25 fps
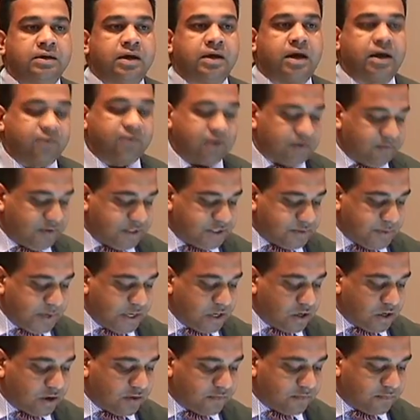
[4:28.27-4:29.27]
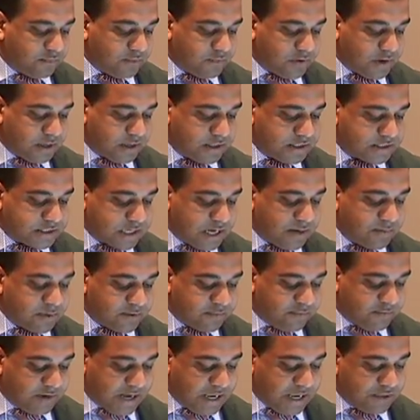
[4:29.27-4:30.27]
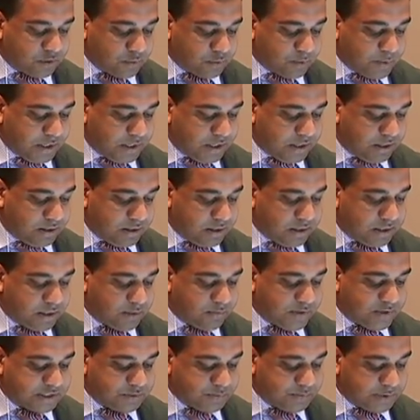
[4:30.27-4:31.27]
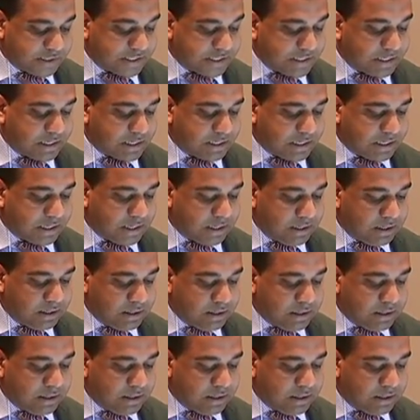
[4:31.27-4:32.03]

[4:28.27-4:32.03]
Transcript: And when we speak of Islamic philanthropy in the West particularly,